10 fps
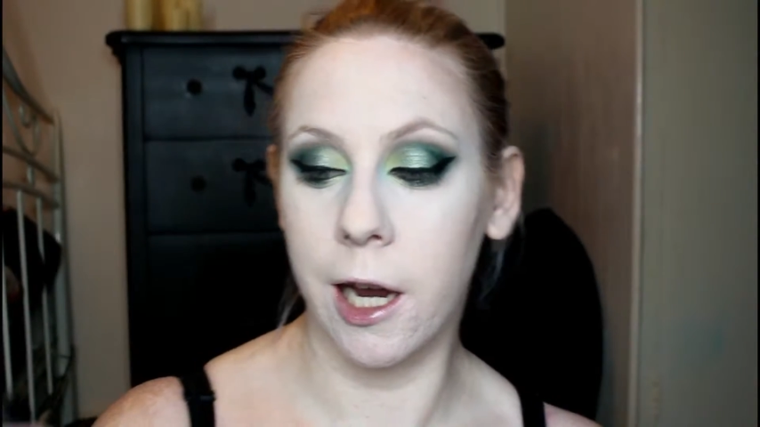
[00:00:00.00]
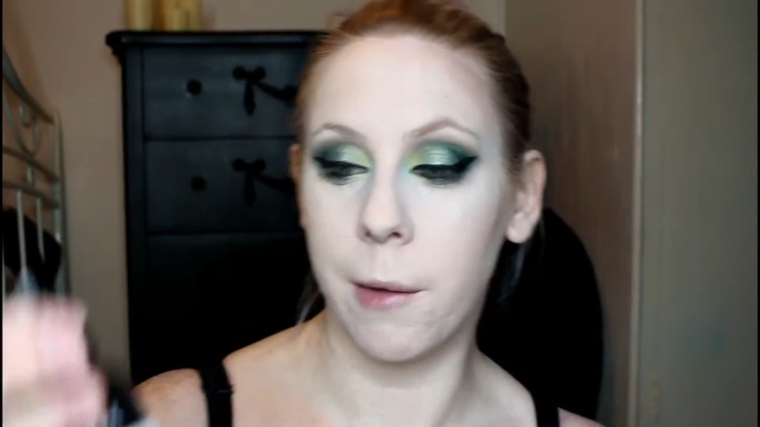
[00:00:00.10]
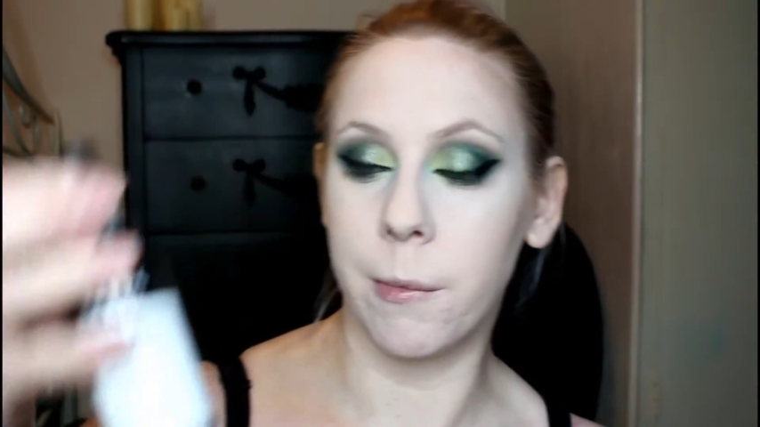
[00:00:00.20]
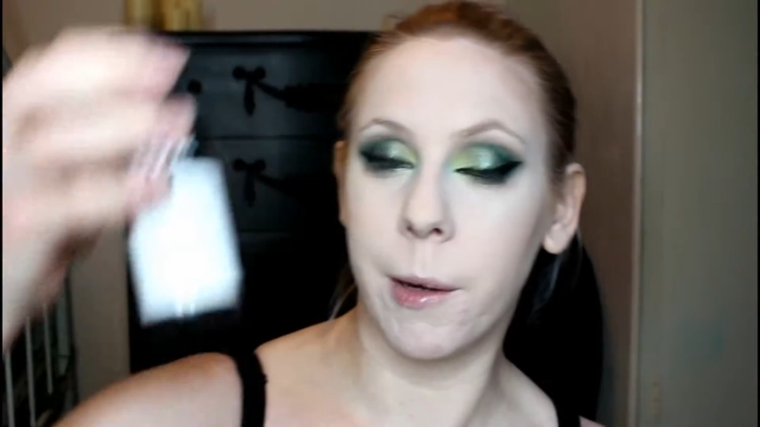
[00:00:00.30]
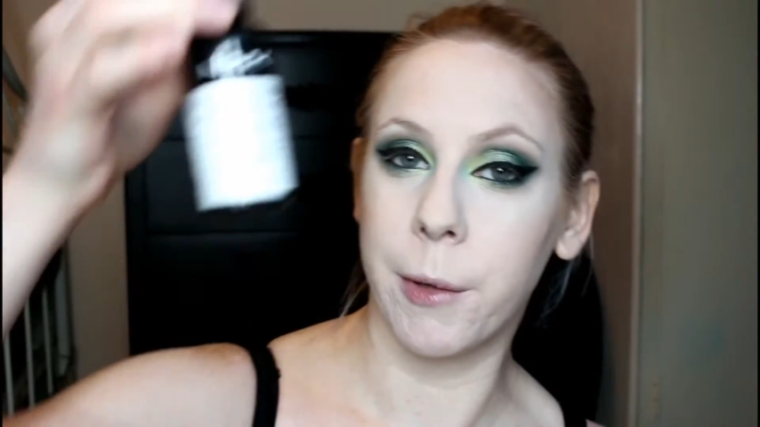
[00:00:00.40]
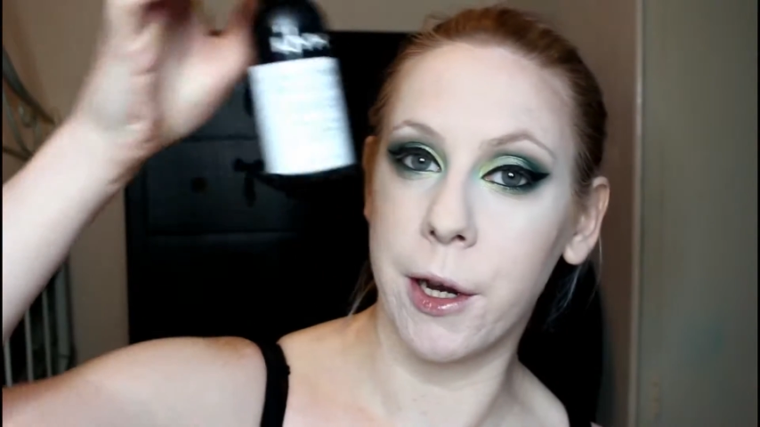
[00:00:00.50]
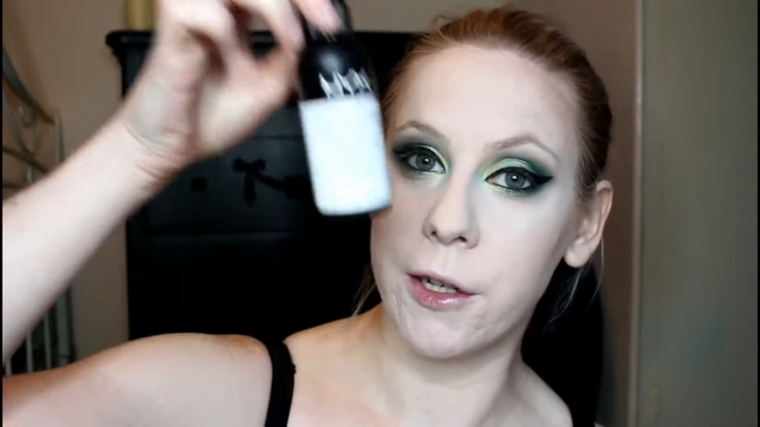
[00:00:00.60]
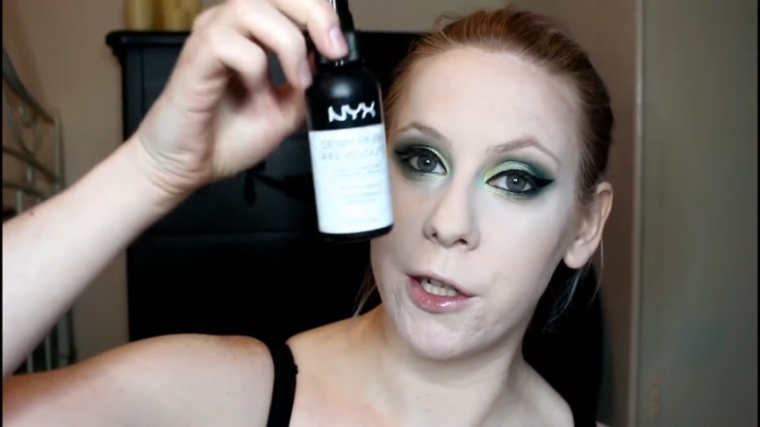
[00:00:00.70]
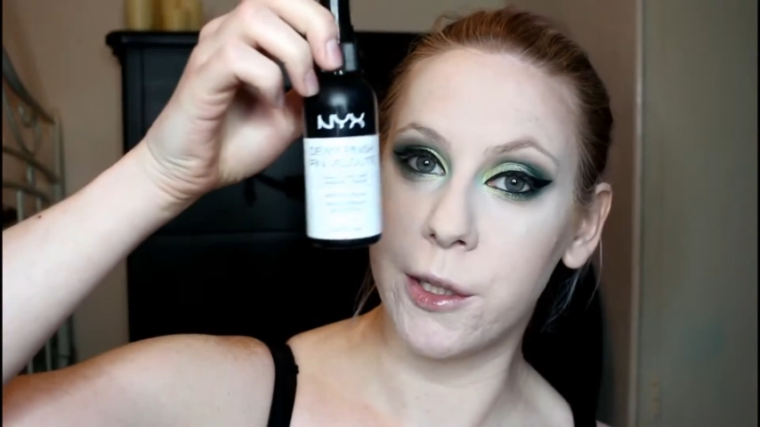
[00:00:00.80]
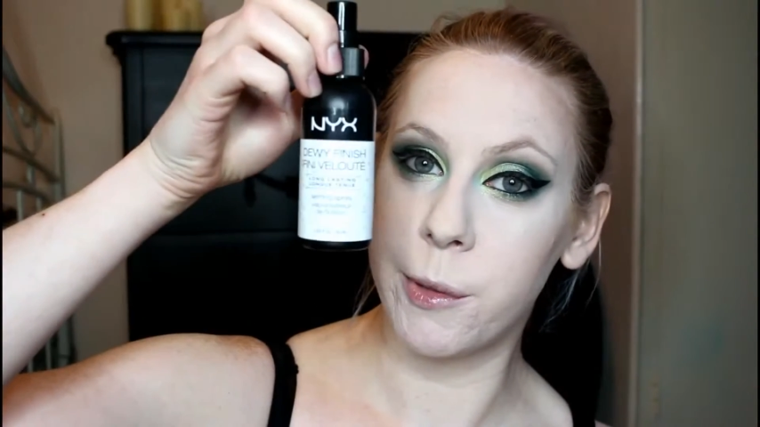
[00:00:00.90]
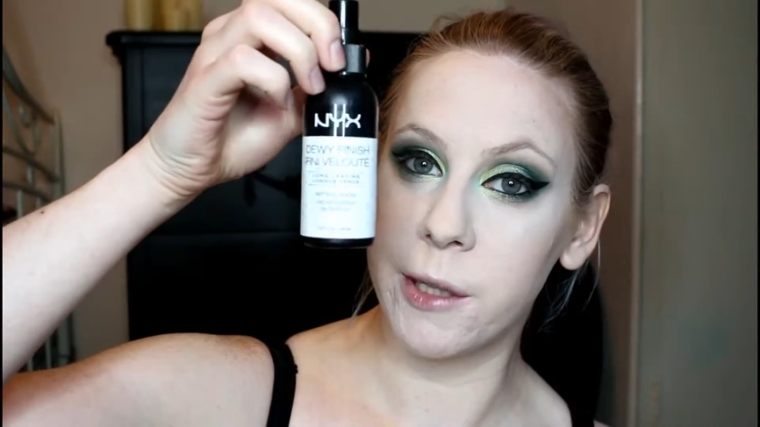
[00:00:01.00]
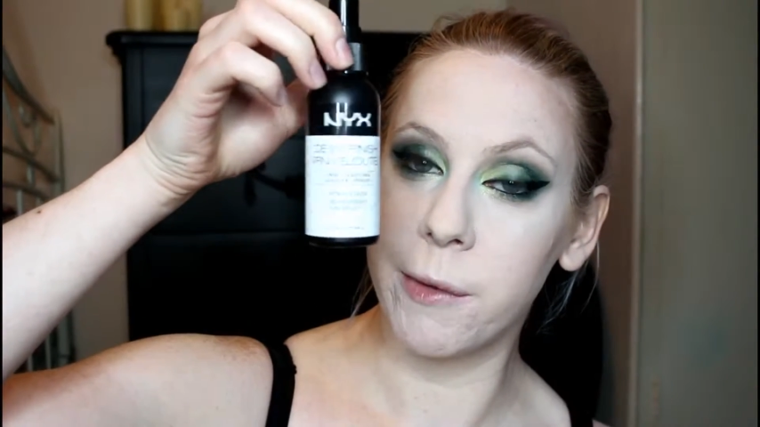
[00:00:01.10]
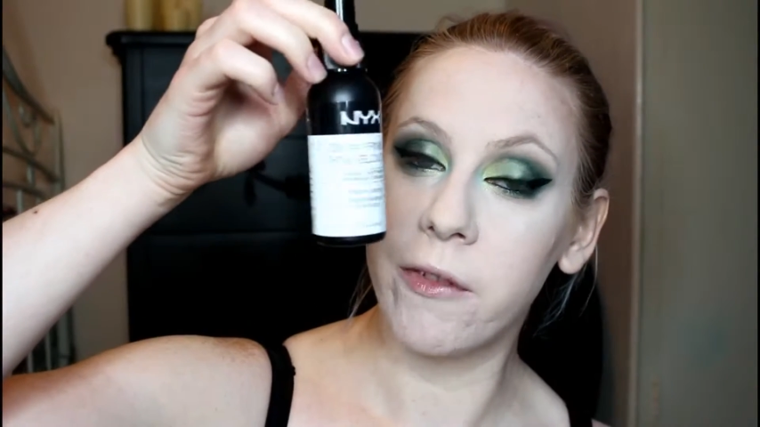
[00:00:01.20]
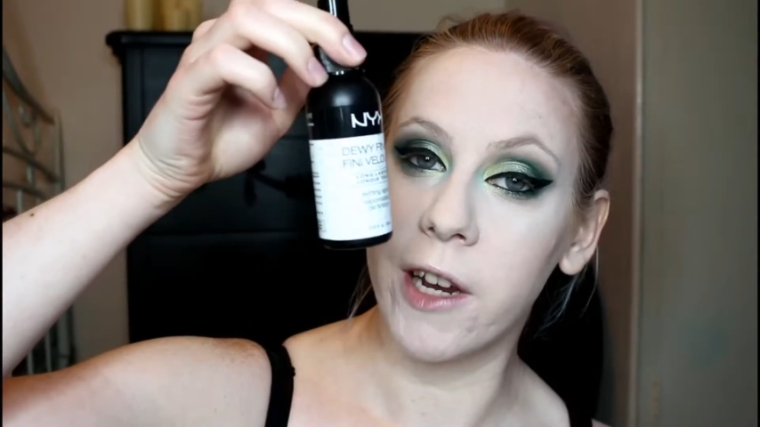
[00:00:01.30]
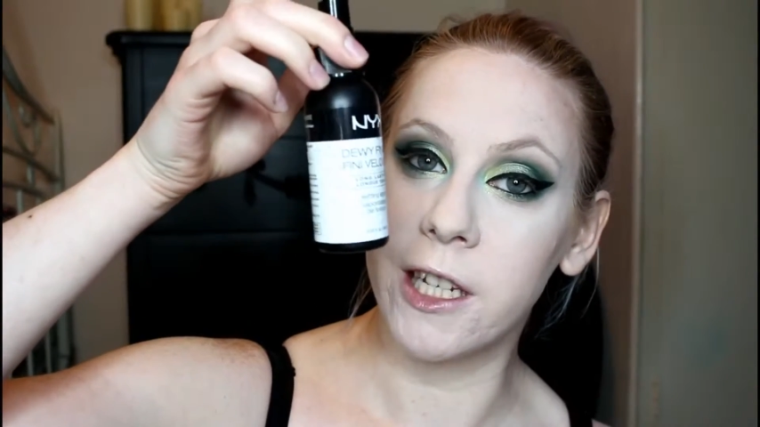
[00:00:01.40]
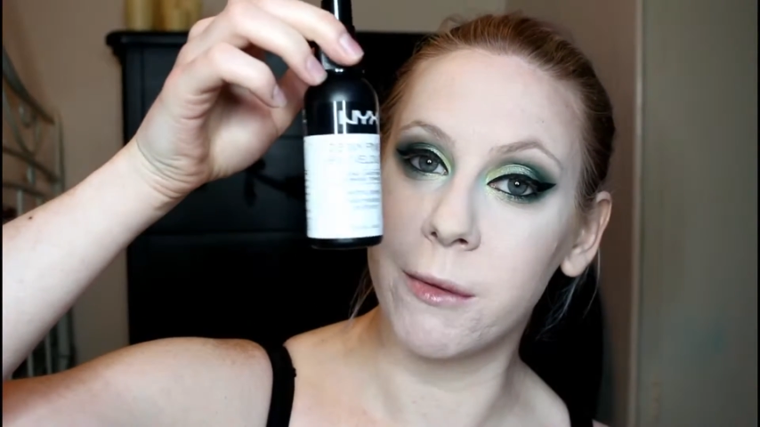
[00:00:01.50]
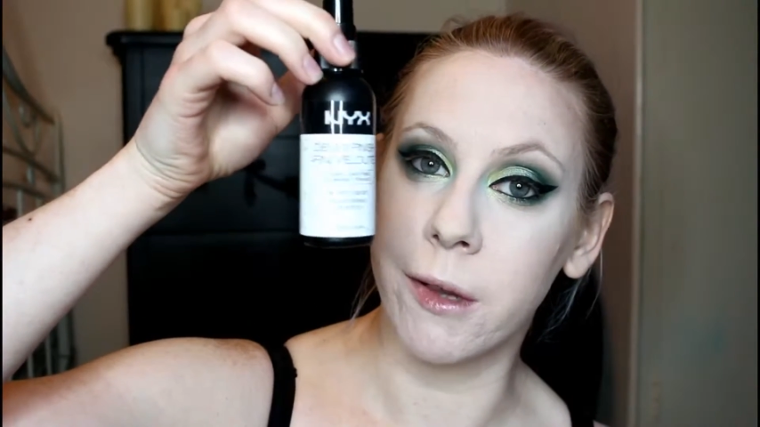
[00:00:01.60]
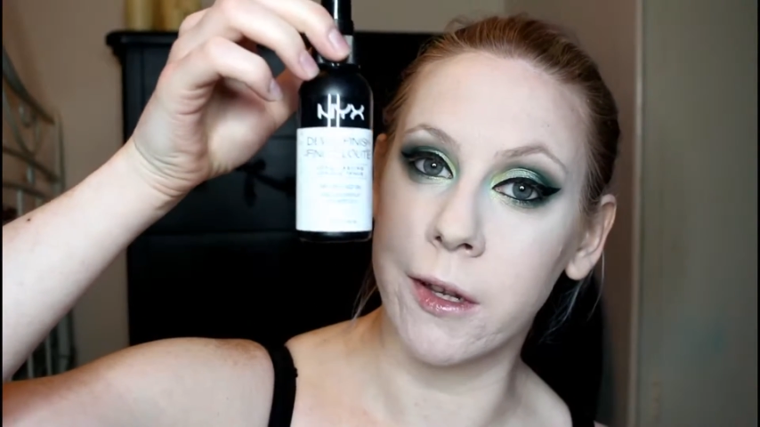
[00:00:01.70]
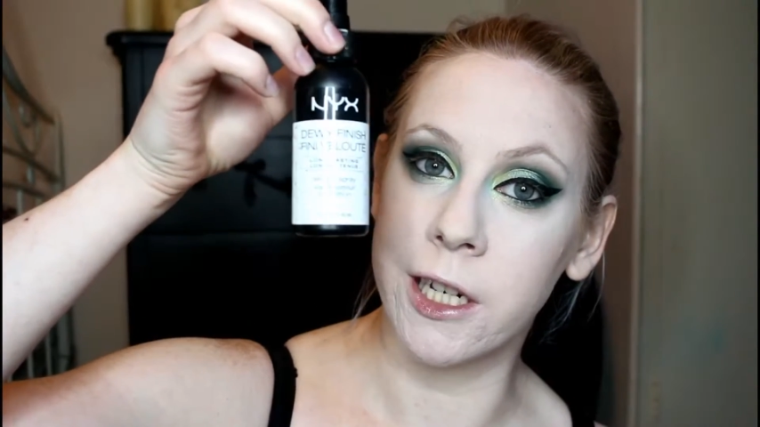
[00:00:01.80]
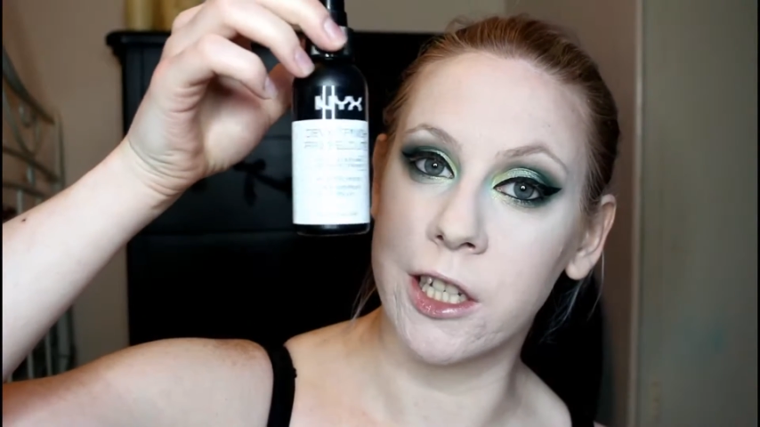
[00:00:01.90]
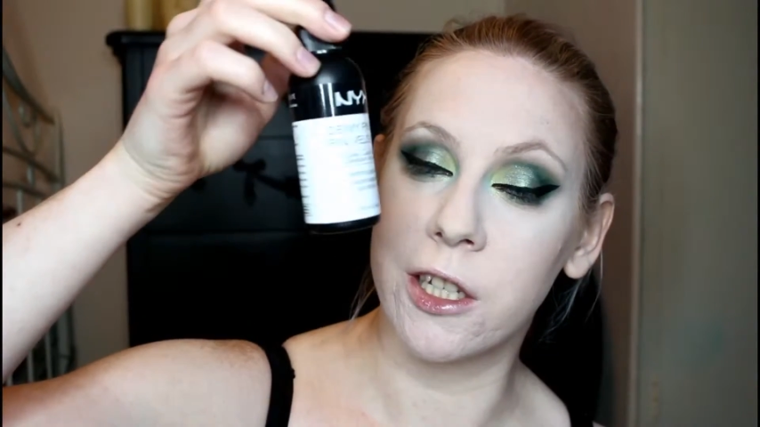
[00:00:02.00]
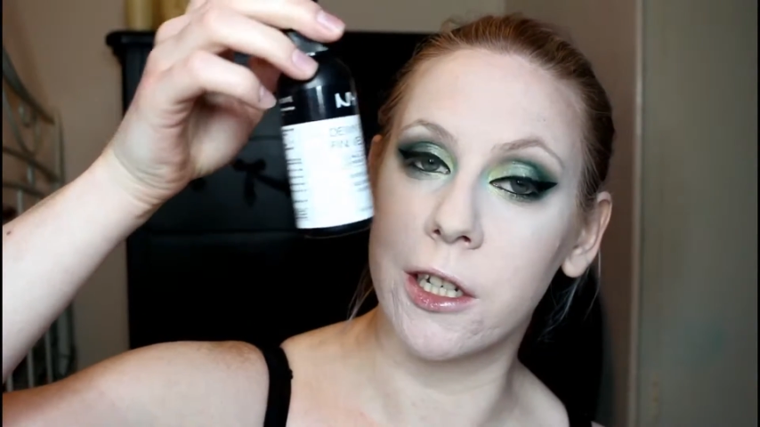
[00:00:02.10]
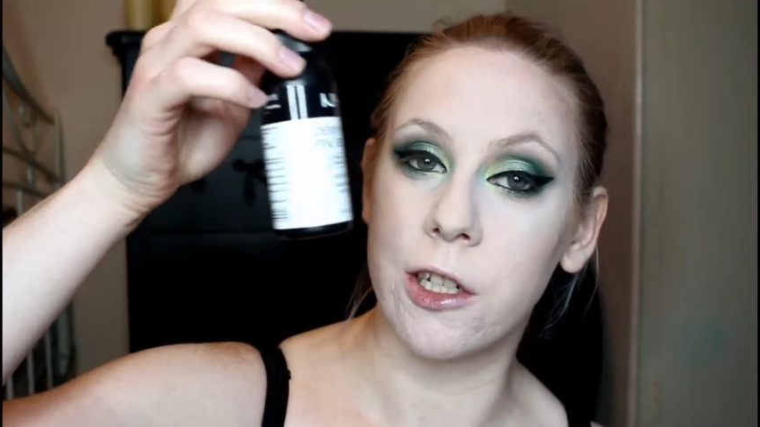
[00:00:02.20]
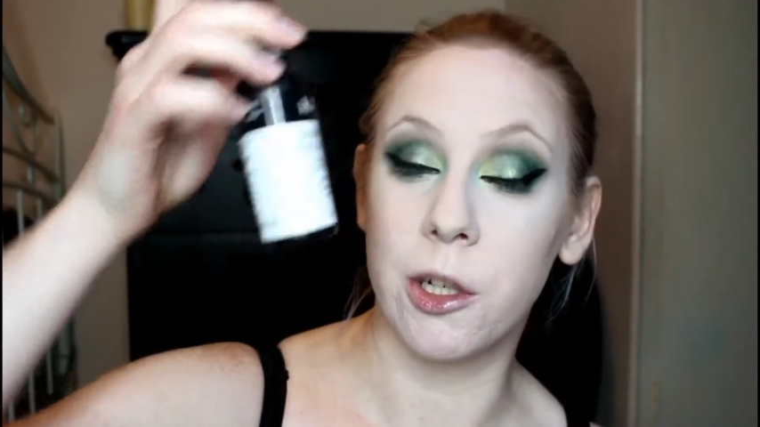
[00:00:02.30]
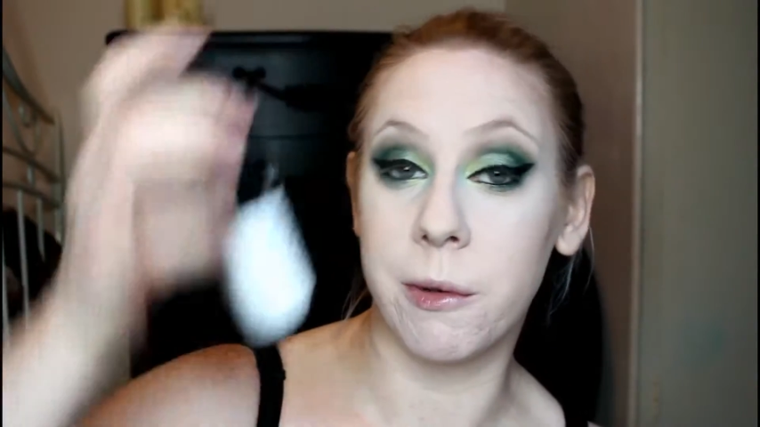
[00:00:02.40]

I'm going to spritz my face with NYX